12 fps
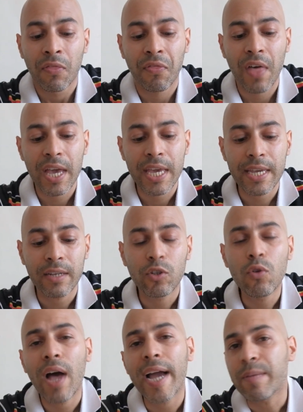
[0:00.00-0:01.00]
They
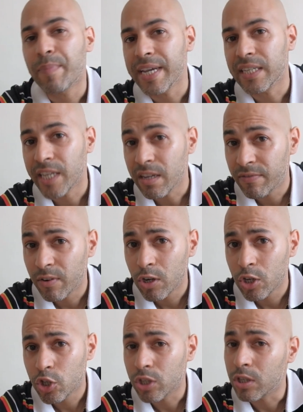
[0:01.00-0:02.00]
do the APD
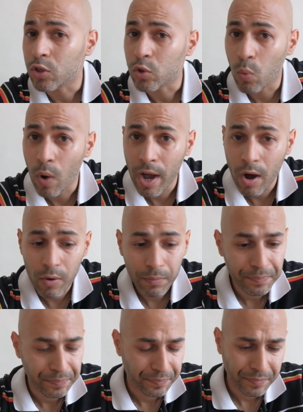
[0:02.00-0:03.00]
version as
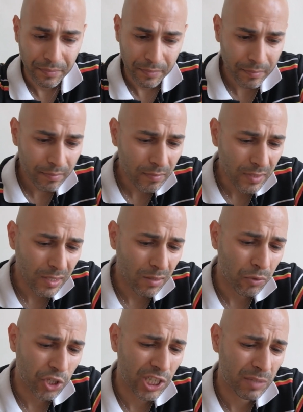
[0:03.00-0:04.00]
well,
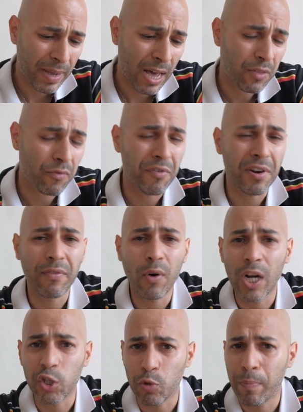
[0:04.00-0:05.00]
which is about £300
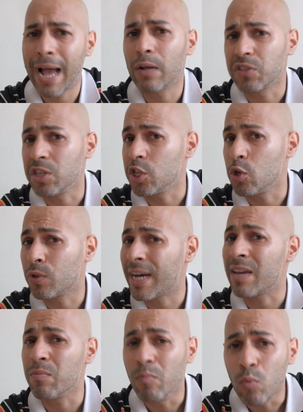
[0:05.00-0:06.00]
or £400 in the
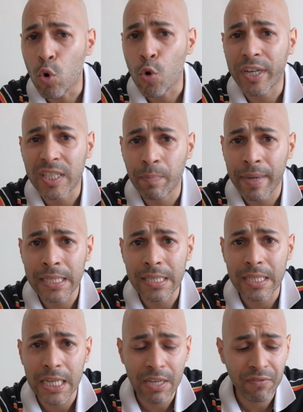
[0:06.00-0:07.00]
UK, more
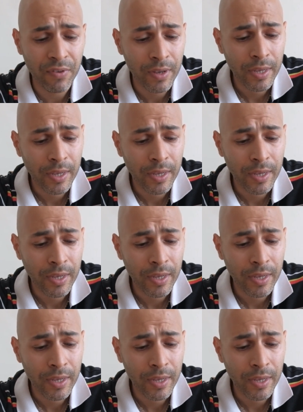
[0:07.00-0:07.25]
expensive.